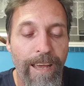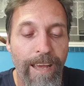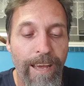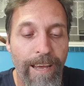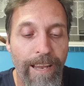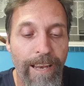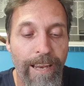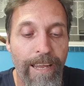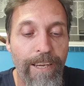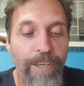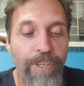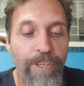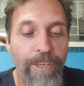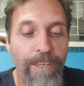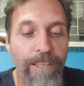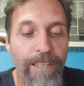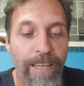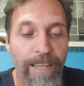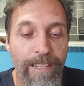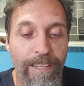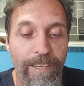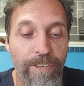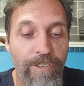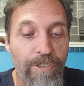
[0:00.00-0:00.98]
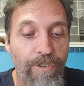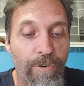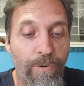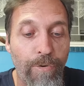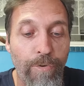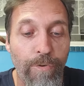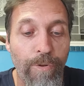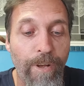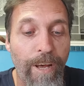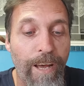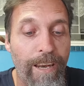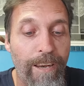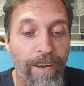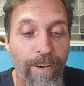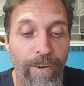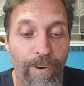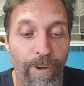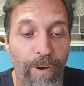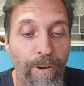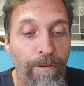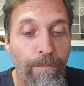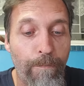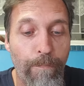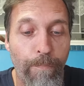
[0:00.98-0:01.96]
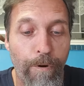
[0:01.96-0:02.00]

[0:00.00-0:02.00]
alleging that the school had not